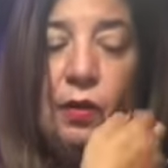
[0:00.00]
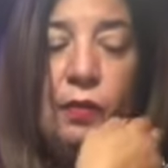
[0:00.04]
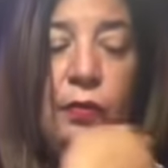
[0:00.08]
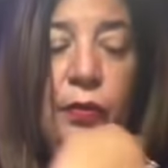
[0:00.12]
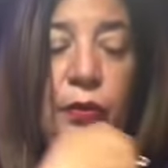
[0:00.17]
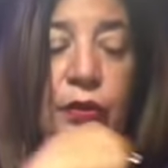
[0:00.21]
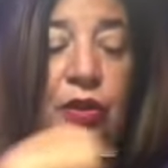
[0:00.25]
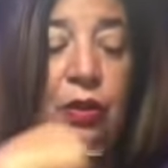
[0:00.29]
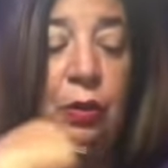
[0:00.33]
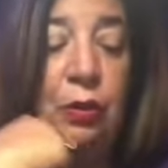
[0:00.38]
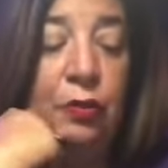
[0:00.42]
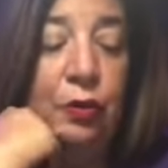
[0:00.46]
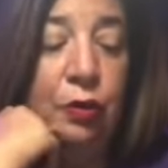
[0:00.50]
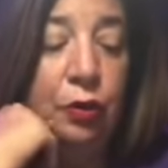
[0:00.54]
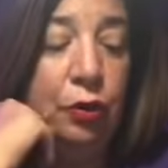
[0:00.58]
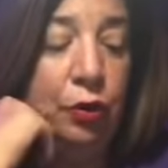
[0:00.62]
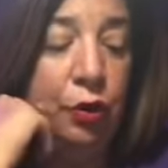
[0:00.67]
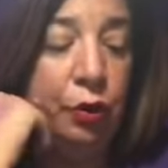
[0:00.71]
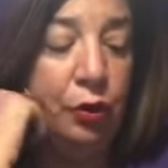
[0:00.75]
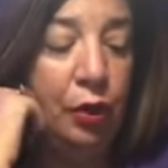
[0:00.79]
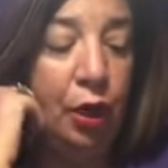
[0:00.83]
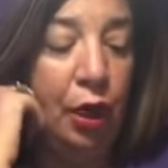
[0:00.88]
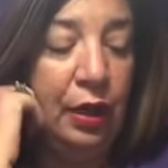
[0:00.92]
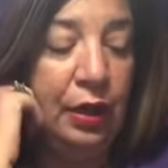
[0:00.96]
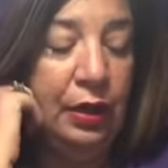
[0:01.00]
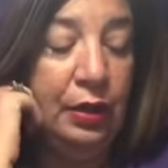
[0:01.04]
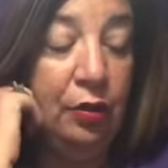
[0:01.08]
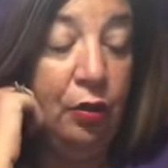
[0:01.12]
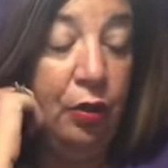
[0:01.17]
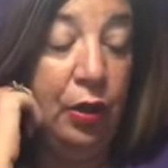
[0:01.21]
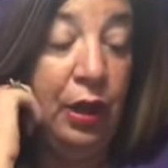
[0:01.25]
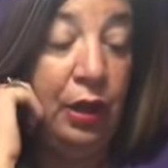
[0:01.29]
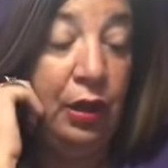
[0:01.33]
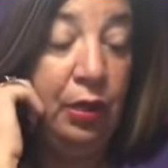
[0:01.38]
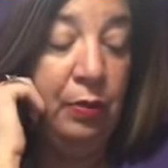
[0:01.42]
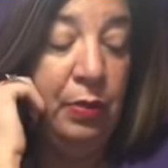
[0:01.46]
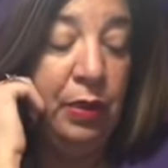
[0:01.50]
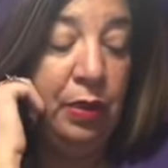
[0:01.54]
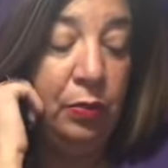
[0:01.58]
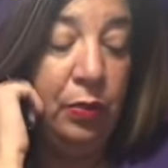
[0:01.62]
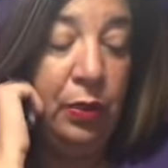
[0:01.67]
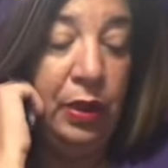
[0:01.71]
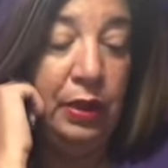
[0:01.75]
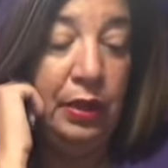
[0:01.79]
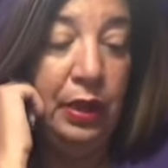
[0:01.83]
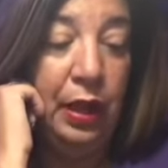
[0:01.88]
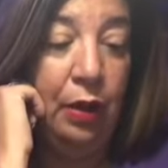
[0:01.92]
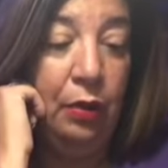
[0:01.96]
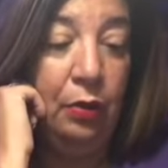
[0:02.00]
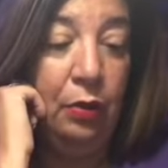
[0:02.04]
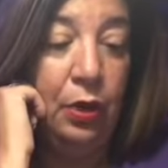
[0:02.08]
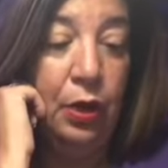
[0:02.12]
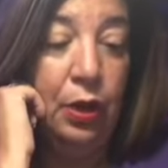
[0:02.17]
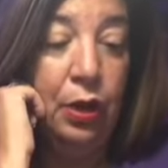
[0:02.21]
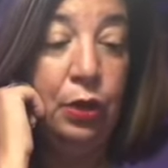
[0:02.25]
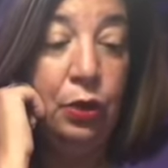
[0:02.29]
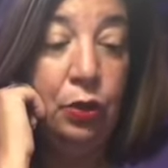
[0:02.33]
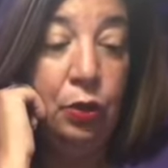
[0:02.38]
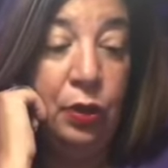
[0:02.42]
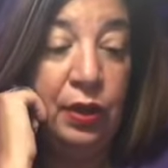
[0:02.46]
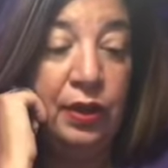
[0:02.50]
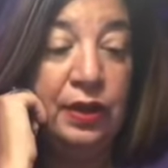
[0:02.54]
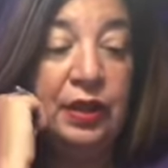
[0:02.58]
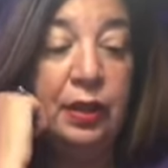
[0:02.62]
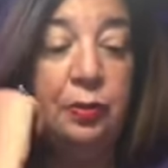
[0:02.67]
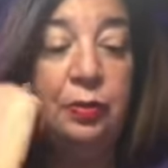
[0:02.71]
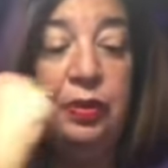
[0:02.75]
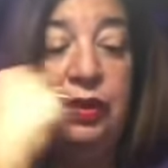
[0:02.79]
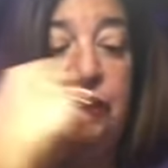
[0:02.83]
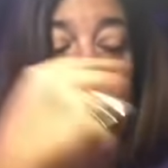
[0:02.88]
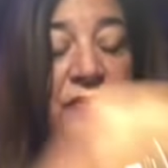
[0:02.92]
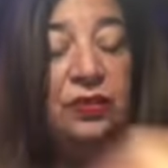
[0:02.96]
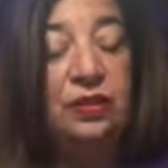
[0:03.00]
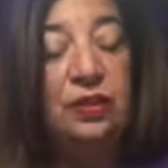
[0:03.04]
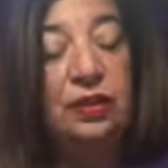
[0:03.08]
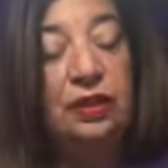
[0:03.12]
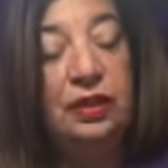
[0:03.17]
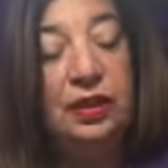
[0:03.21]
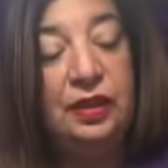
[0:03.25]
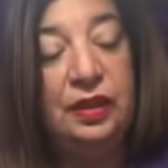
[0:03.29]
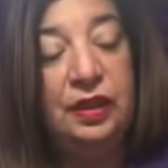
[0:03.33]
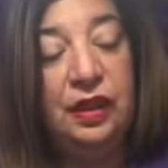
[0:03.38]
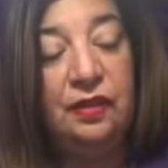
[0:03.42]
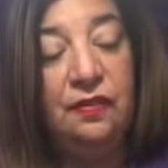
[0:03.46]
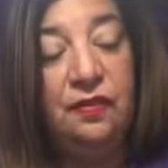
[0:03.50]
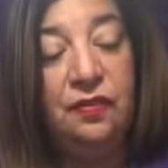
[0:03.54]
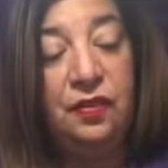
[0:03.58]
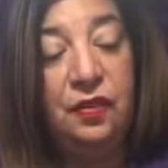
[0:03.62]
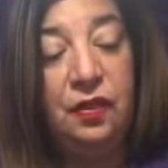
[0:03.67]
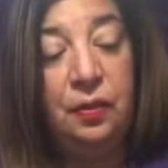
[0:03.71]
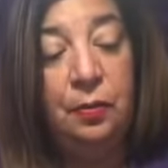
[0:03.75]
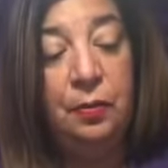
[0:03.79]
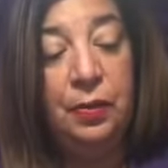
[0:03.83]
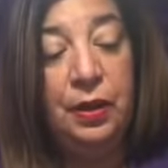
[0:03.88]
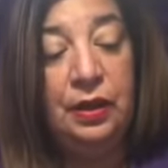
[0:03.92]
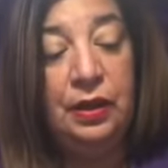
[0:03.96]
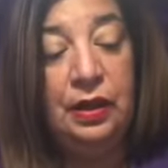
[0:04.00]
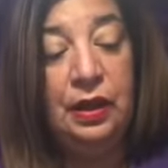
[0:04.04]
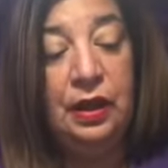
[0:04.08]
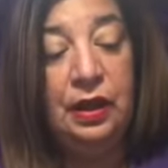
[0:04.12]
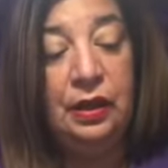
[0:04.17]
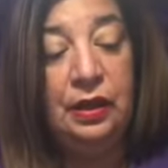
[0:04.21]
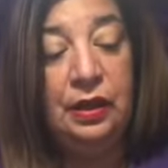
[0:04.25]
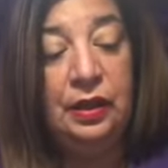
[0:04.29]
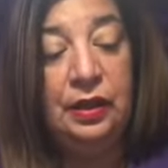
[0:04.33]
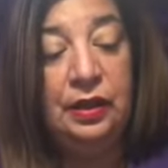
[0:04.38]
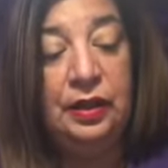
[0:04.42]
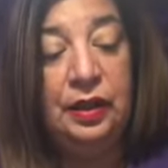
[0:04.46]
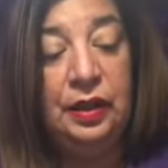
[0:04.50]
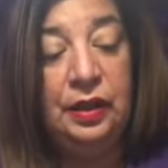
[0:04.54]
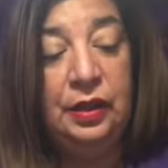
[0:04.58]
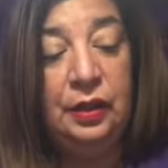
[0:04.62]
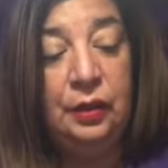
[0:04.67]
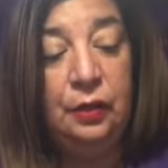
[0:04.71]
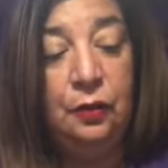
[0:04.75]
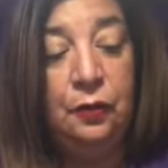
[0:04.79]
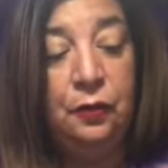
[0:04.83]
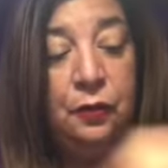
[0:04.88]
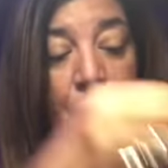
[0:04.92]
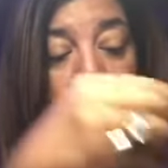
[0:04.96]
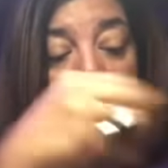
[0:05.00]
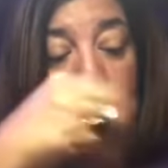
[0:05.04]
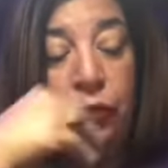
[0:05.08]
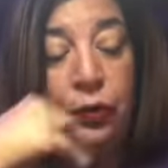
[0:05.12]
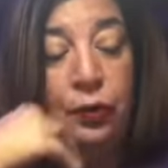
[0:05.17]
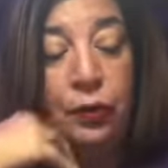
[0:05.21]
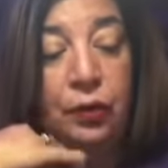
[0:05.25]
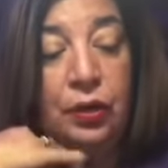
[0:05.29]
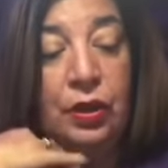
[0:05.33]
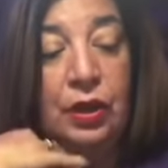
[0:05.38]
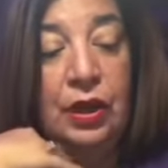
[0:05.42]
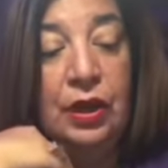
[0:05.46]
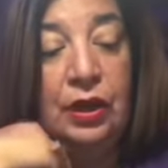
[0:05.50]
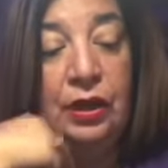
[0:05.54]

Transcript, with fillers: for some of you, you're not in your element right now to accept this, this gift, but it is here for you.